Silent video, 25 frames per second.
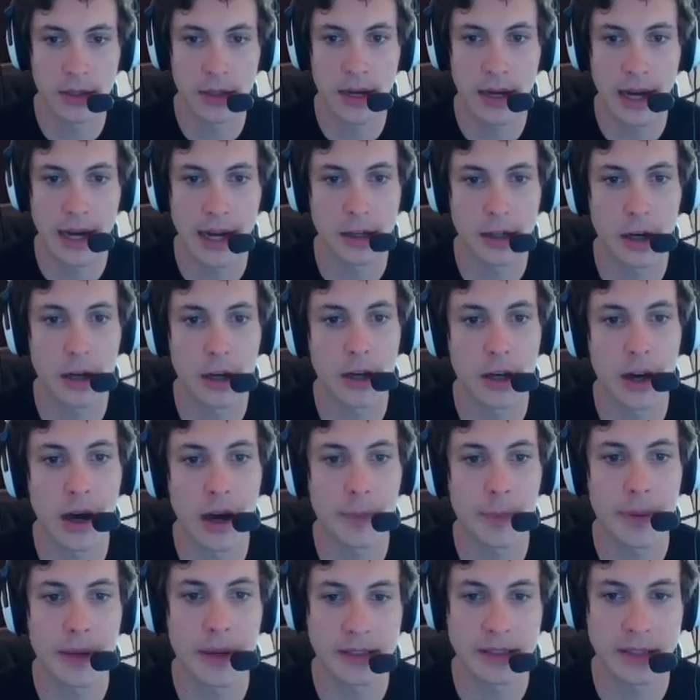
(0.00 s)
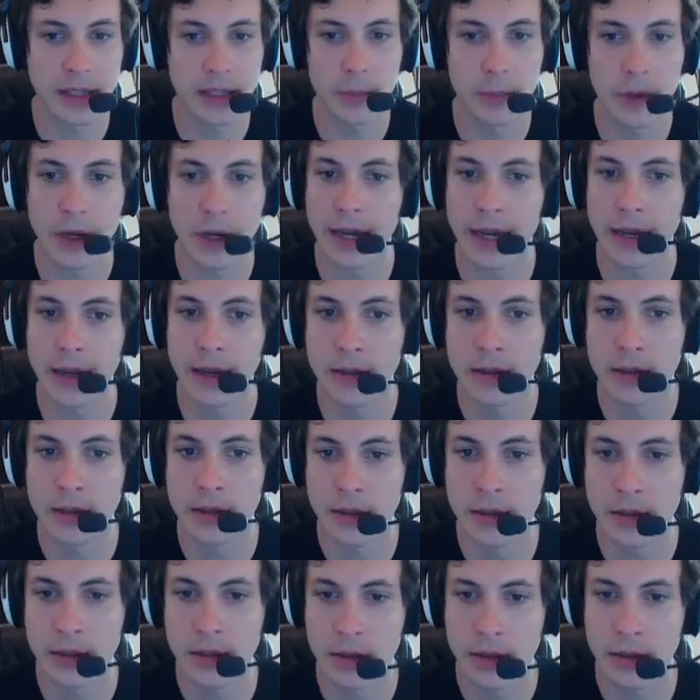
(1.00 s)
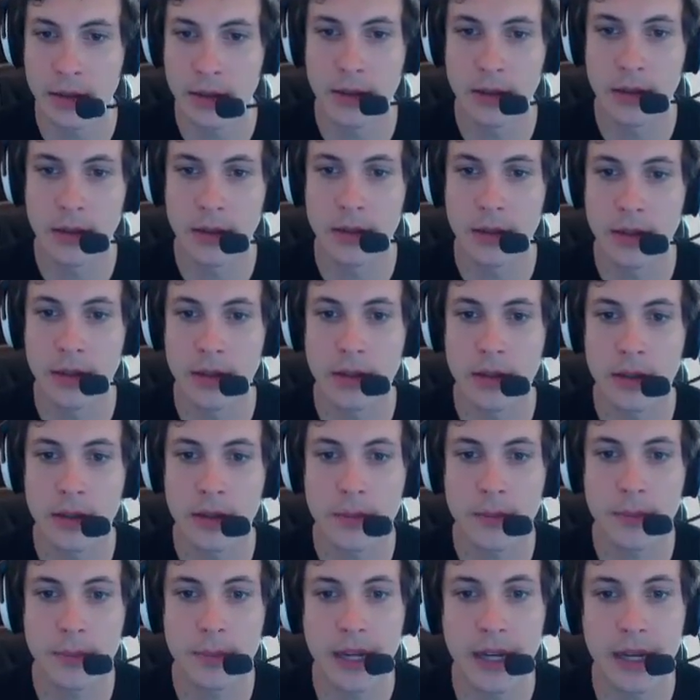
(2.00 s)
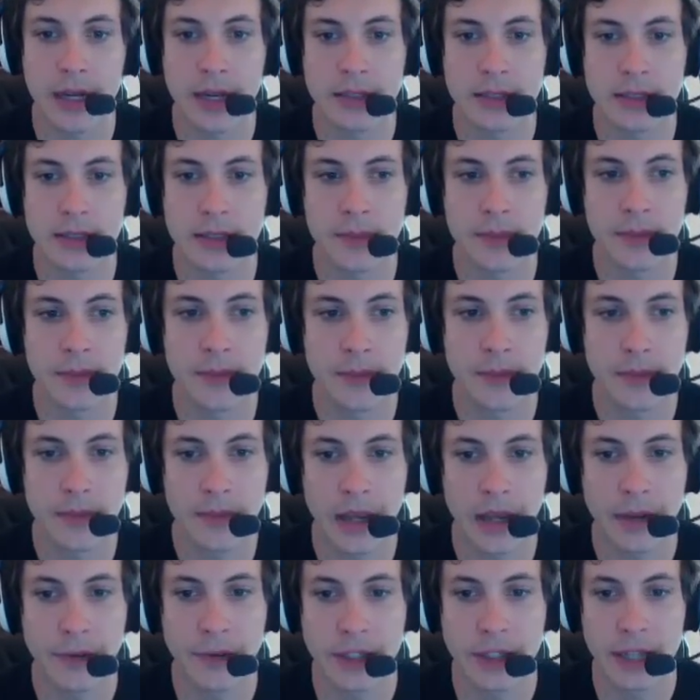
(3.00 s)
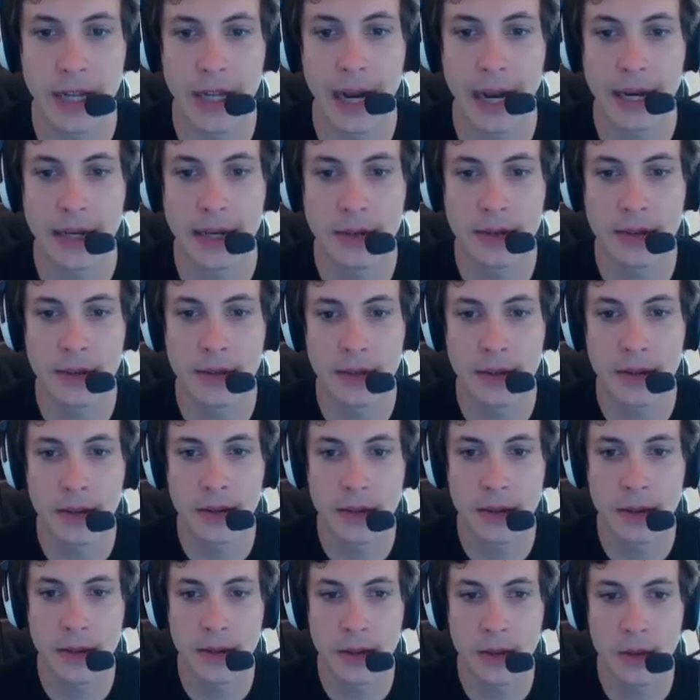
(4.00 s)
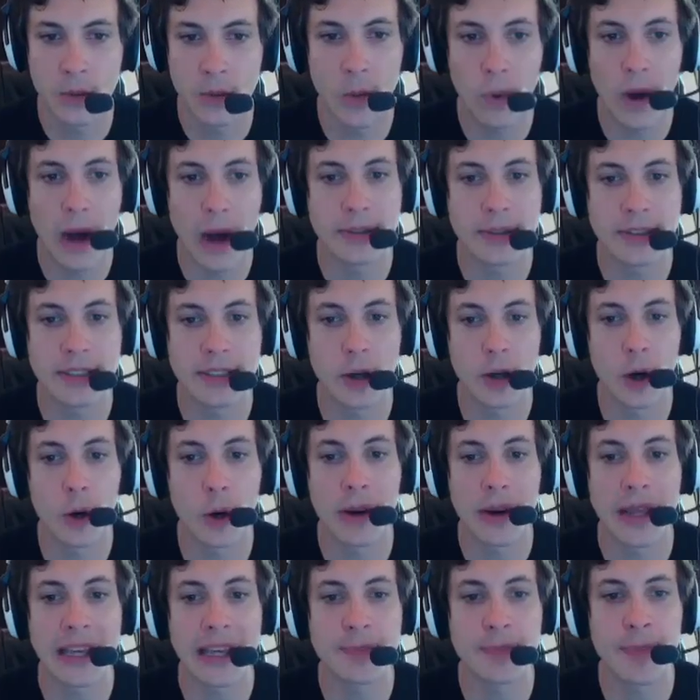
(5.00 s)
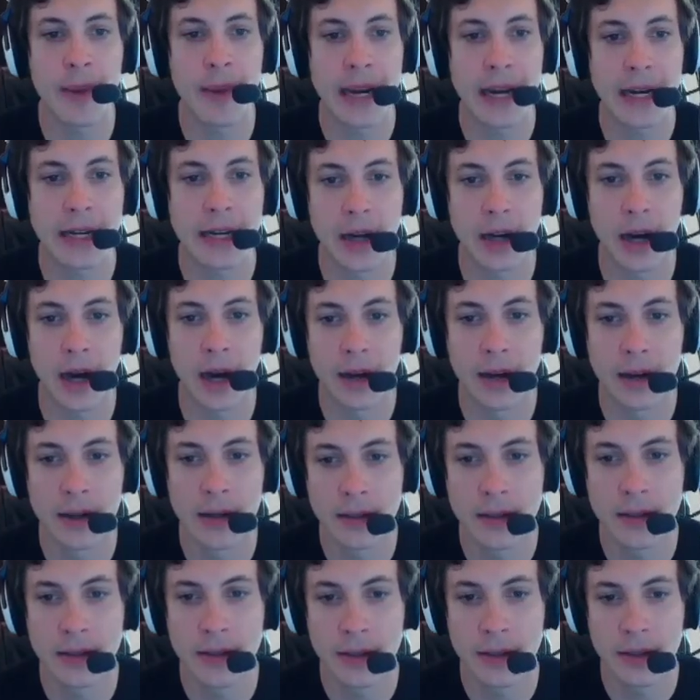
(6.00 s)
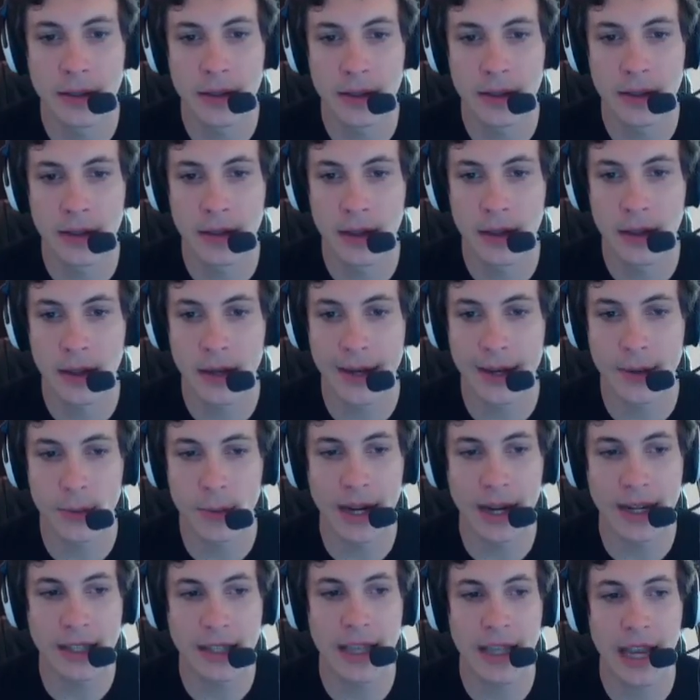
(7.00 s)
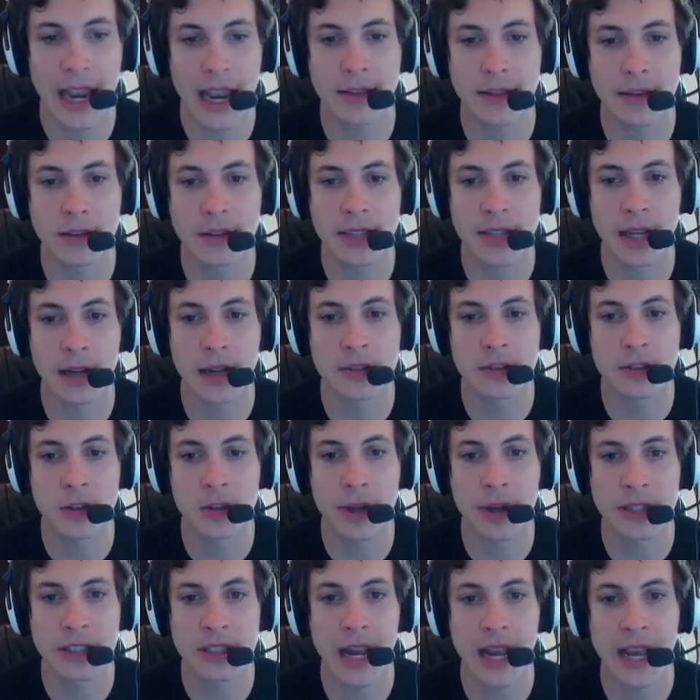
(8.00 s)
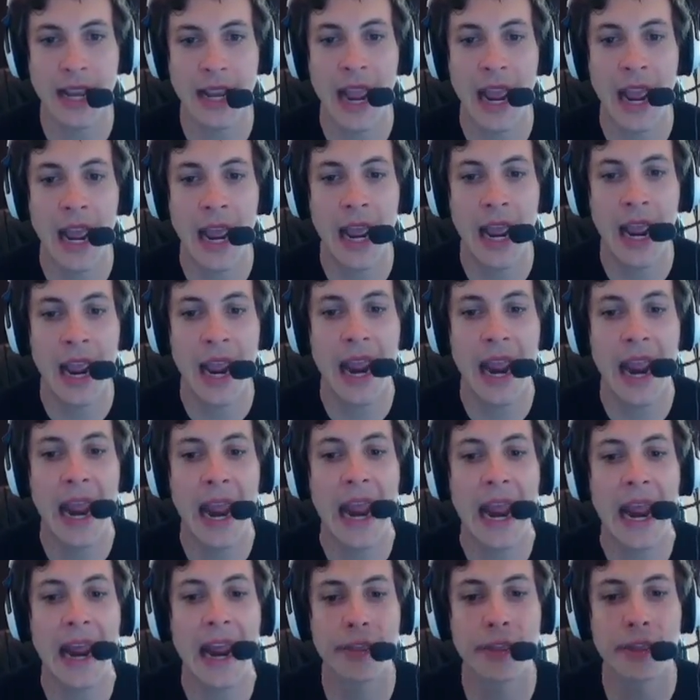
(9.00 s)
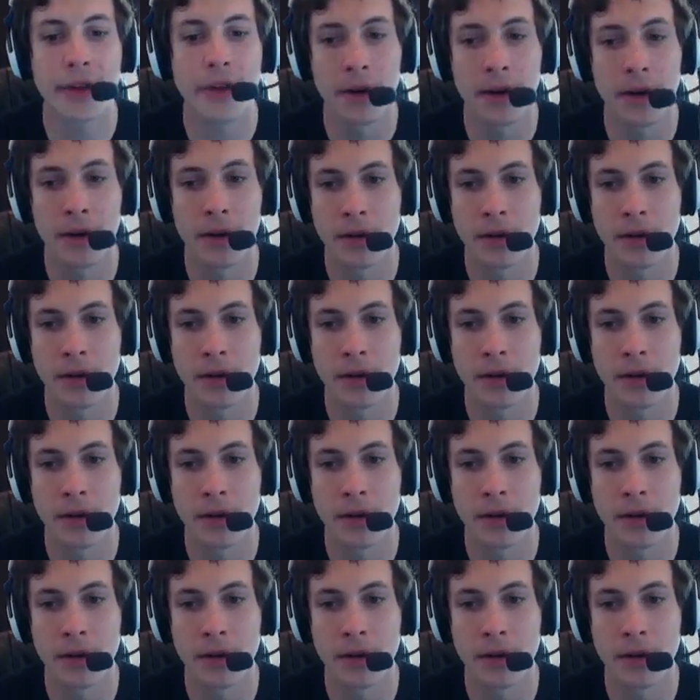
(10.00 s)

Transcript: I know you're up here somewhere. Because if you're not, why was this whole place made, huh? And why does Aether sound so much like Heather?